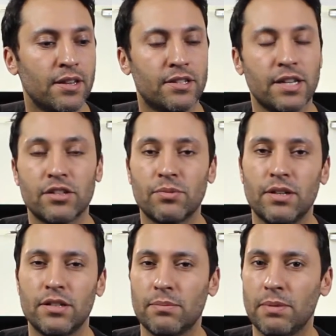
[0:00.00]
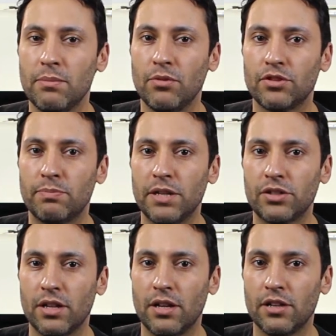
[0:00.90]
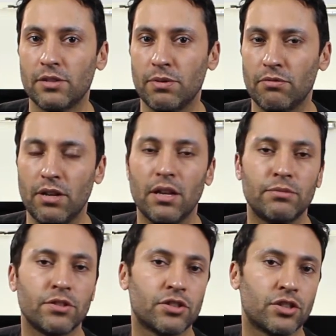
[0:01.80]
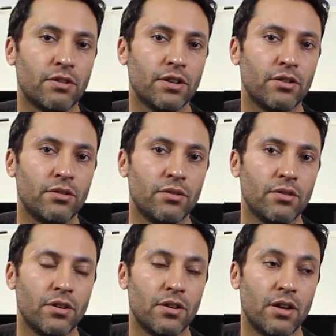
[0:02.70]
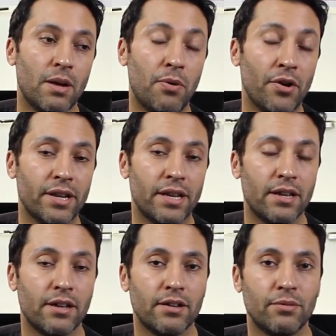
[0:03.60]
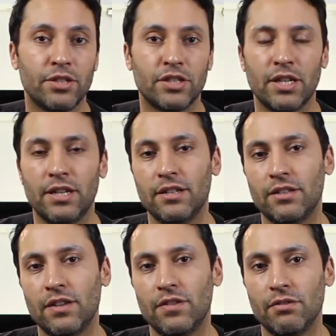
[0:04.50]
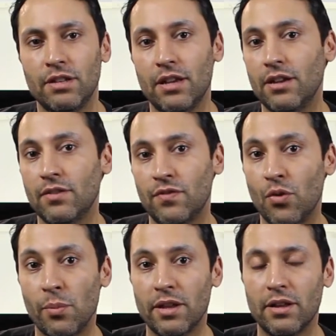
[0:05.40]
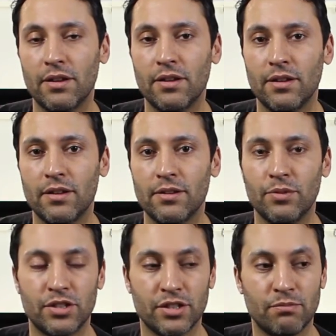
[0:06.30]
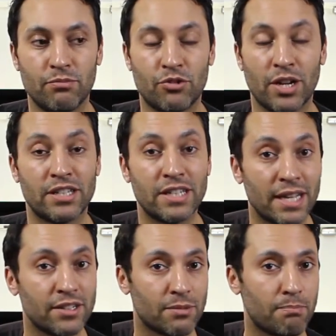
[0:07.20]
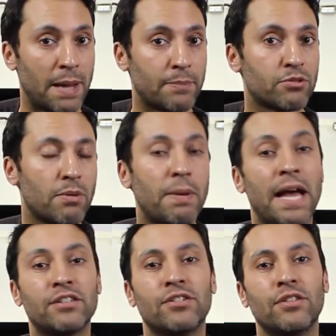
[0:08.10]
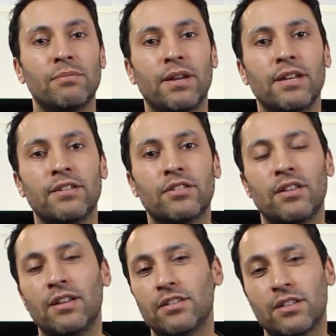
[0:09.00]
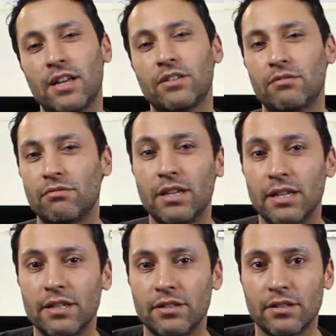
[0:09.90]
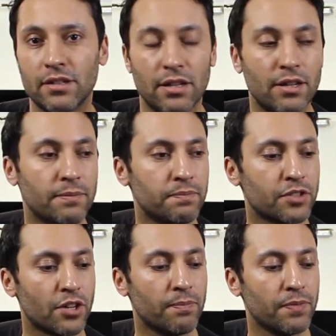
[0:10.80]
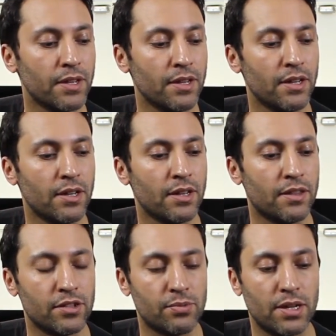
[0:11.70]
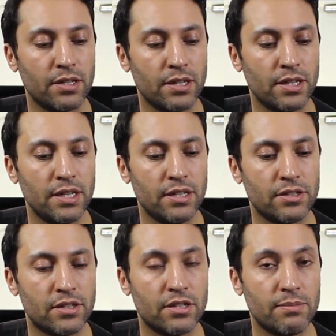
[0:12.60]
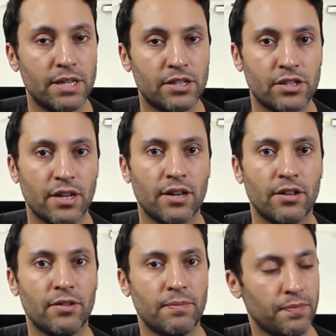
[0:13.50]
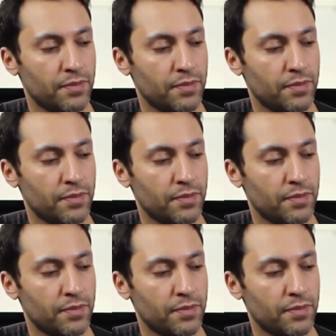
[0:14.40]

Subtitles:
This next one is a bit more specialized, but really I'm just showing you a point here, which is if you learn a formula which translates and maps to a pattern on the bass, then scales are really easy to learn. So this one is the diminished scale,